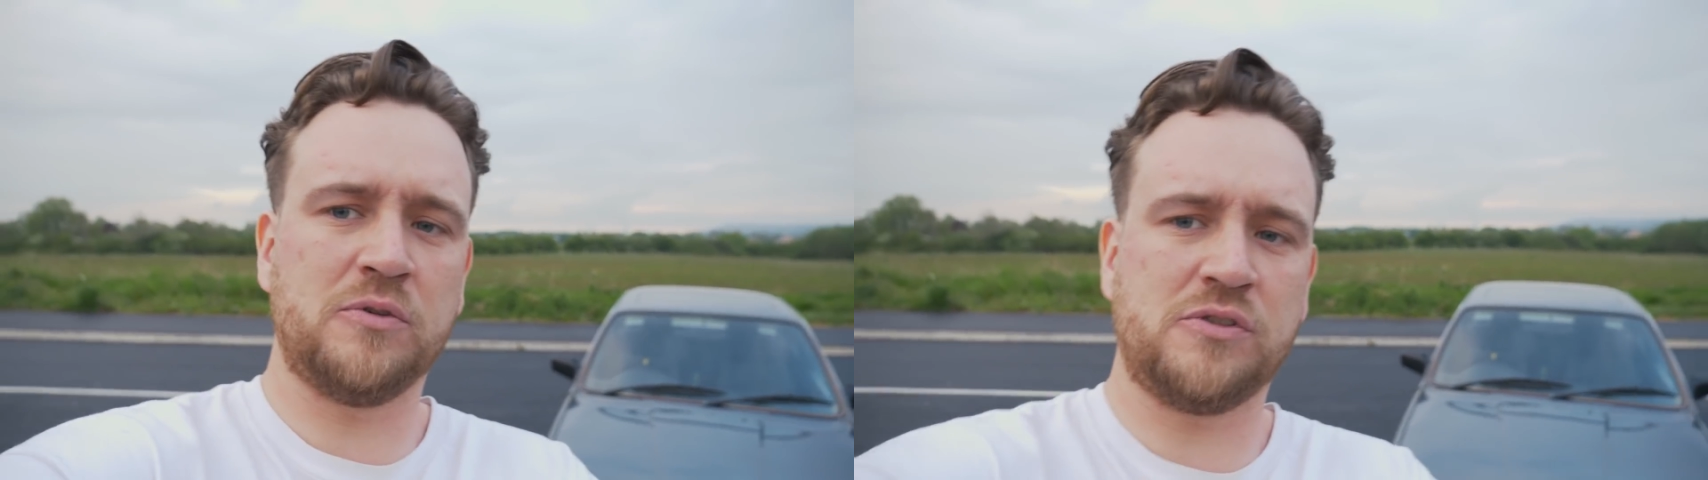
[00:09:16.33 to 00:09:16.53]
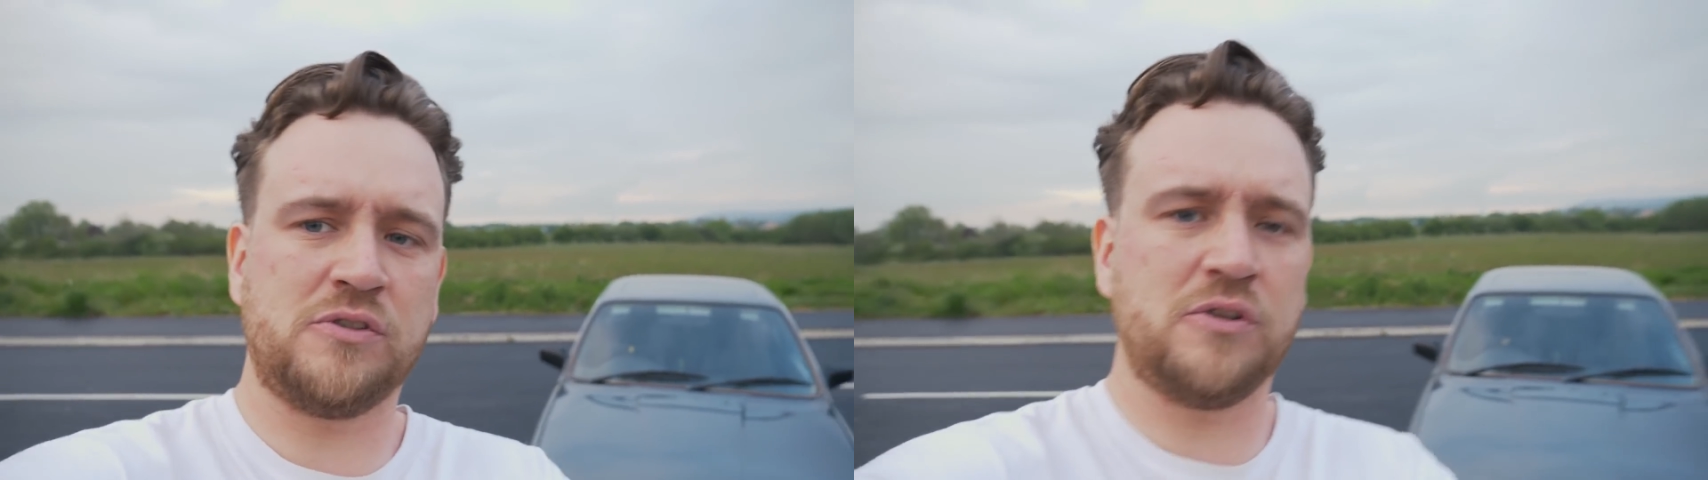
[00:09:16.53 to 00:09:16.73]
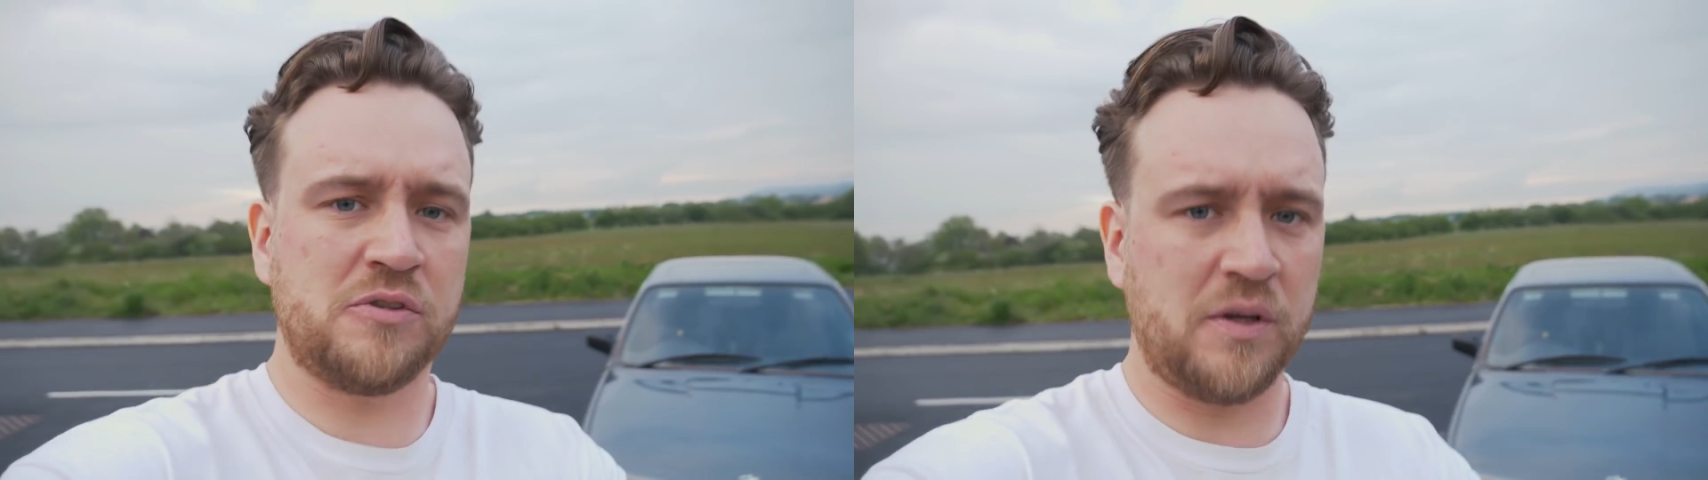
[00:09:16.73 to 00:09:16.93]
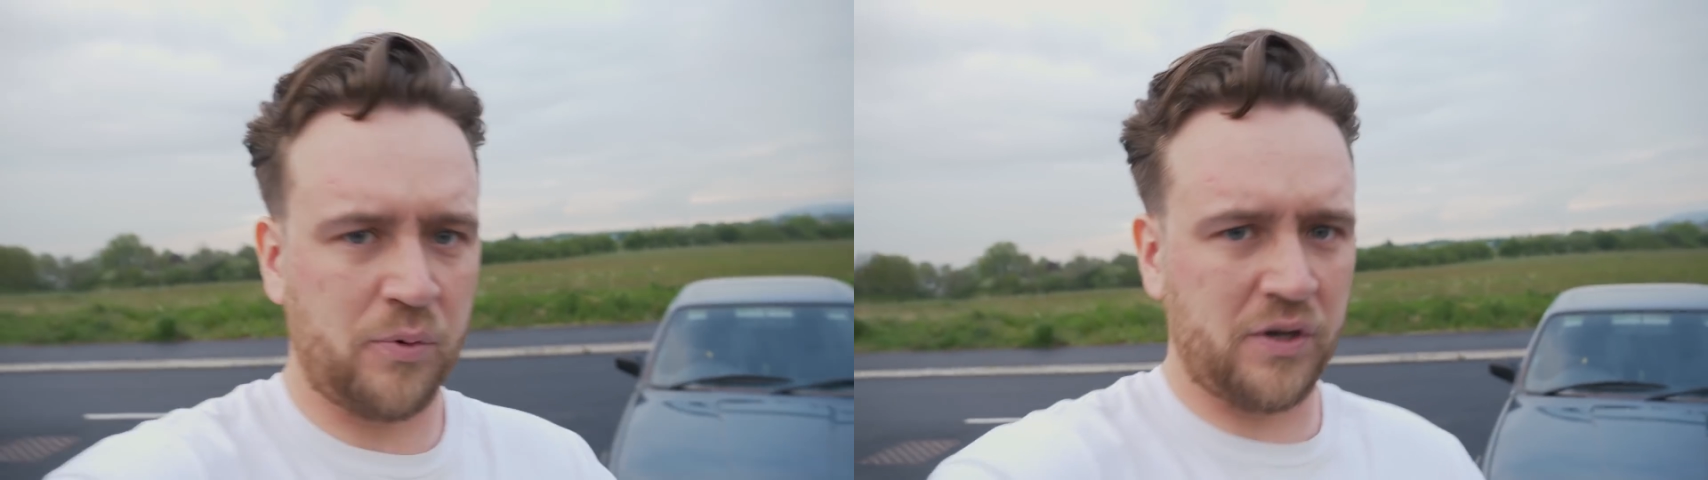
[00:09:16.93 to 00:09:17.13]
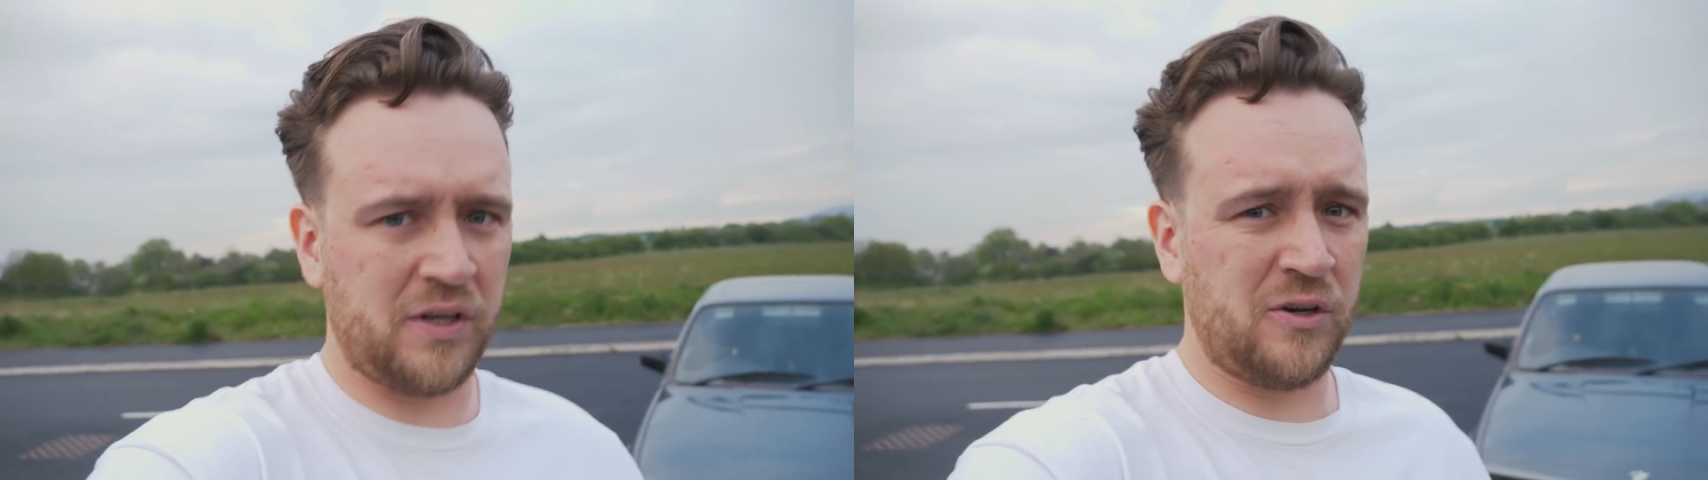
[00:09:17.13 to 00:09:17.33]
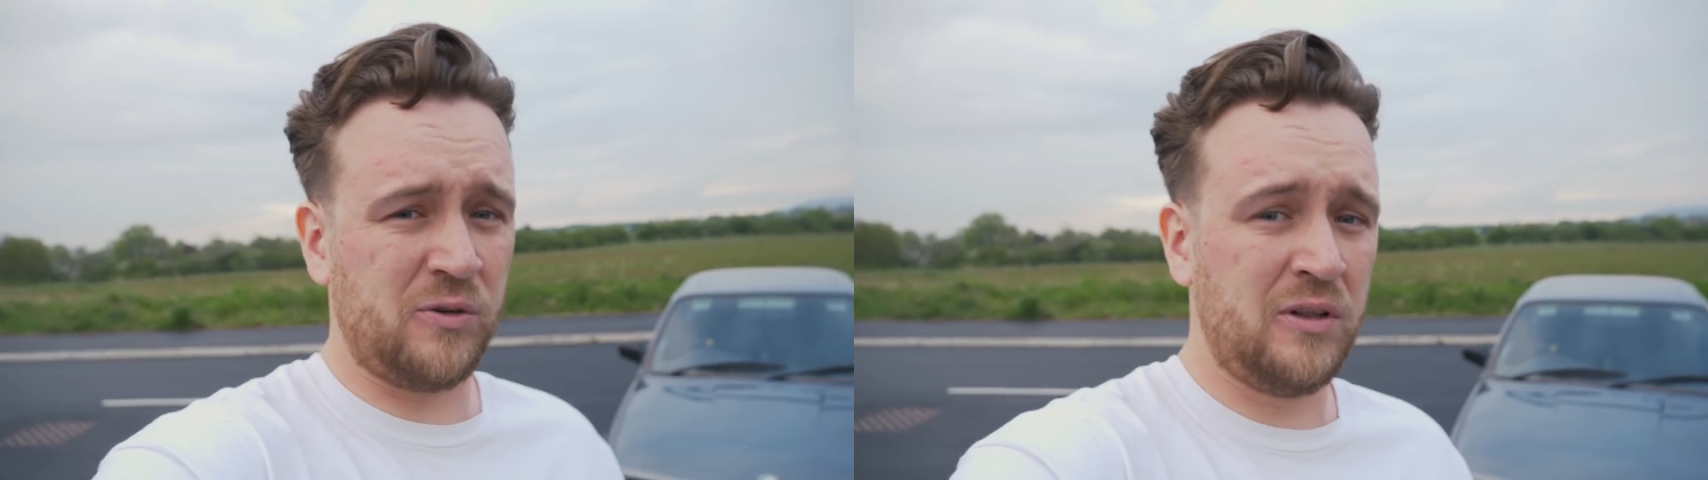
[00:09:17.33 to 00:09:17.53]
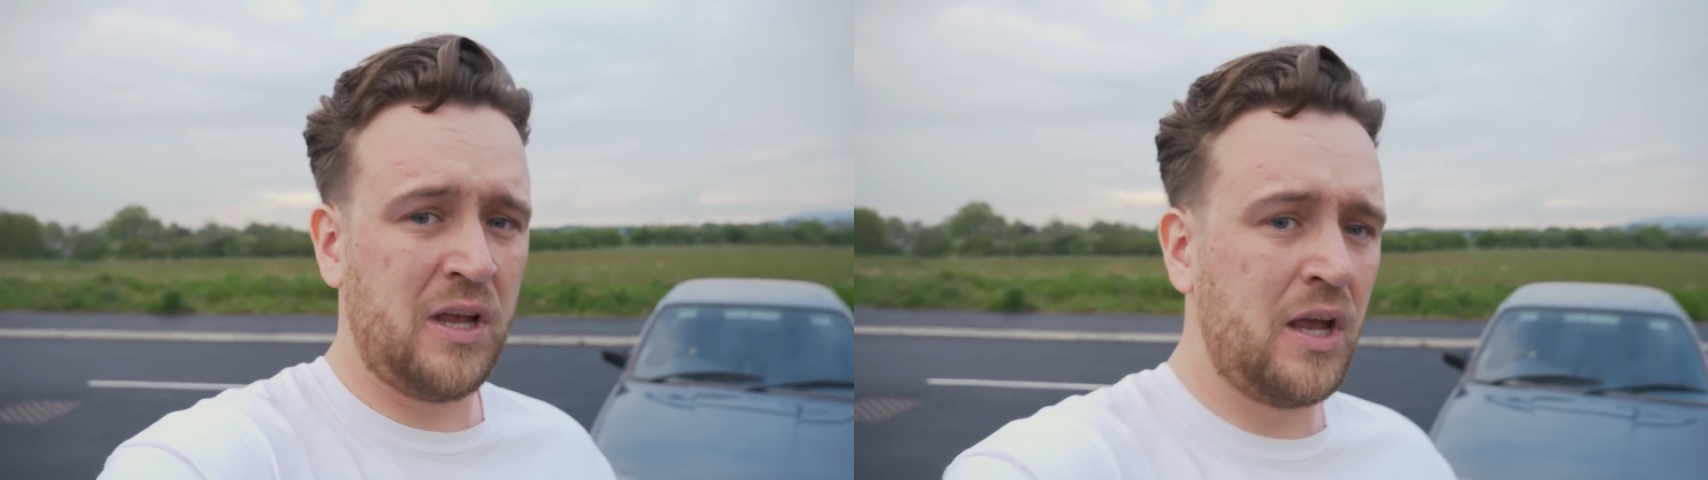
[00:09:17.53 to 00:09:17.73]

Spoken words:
which is usually pretty cool.